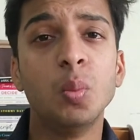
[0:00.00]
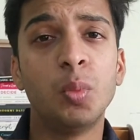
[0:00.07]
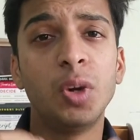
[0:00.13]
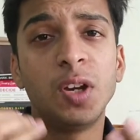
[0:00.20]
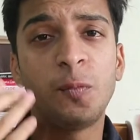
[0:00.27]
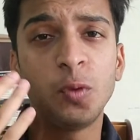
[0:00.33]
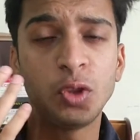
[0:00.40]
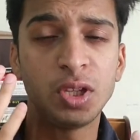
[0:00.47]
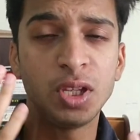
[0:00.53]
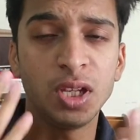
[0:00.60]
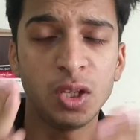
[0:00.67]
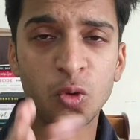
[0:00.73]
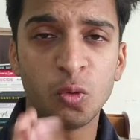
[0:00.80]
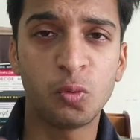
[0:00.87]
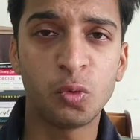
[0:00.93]
but if you think
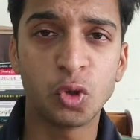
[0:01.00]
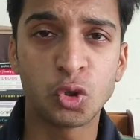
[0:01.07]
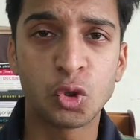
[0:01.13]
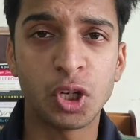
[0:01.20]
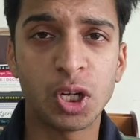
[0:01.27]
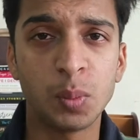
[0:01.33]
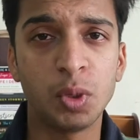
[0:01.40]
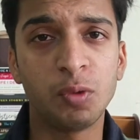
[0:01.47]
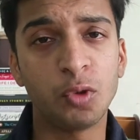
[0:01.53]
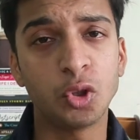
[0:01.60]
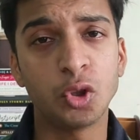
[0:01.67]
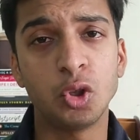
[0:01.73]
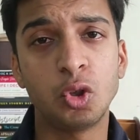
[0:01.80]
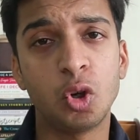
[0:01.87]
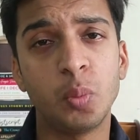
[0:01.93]
you're suitable for
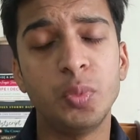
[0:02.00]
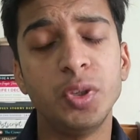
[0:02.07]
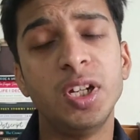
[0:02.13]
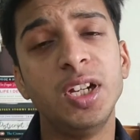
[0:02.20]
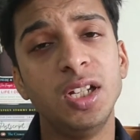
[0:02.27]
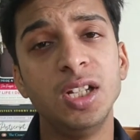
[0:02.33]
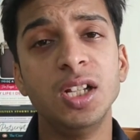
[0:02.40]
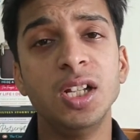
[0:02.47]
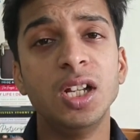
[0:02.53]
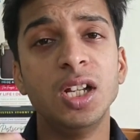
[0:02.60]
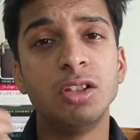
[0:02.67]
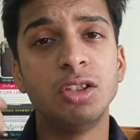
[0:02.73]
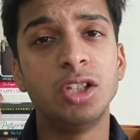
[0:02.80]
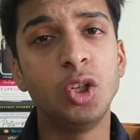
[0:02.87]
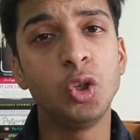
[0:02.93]
the copywriting,
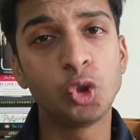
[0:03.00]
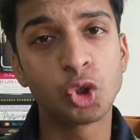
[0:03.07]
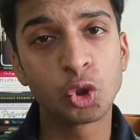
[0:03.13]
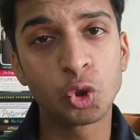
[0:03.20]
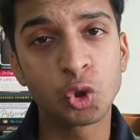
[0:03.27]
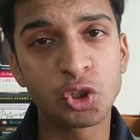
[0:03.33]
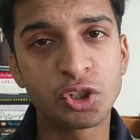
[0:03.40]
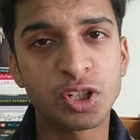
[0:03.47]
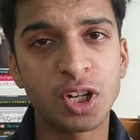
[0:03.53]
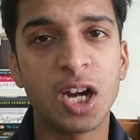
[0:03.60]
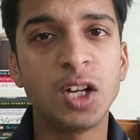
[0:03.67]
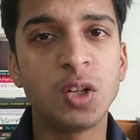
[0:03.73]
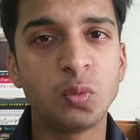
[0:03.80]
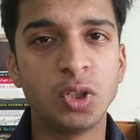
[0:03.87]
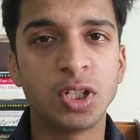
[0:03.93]
then you should
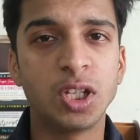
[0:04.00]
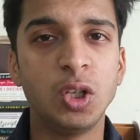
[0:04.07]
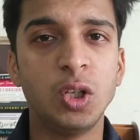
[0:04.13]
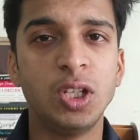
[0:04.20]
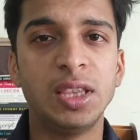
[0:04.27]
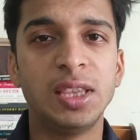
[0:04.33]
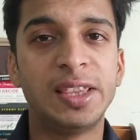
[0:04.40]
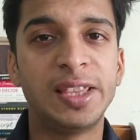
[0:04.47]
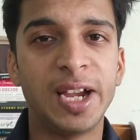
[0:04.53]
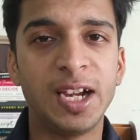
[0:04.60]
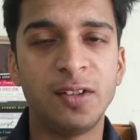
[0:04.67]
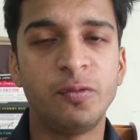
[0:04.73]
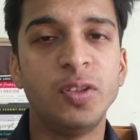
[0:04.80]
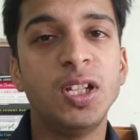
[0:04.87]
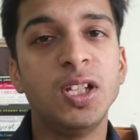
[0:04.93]
start working in
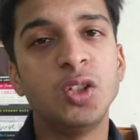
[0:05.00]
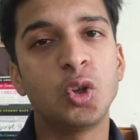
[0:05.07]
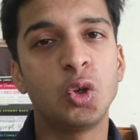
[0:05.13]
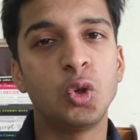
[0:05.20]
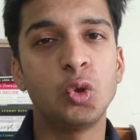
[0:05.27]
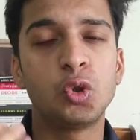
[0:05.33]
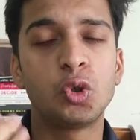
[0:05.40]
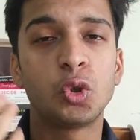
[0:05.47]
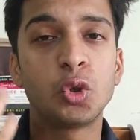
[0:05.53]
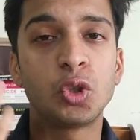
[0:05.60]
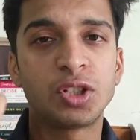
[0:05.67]
that phase, or you should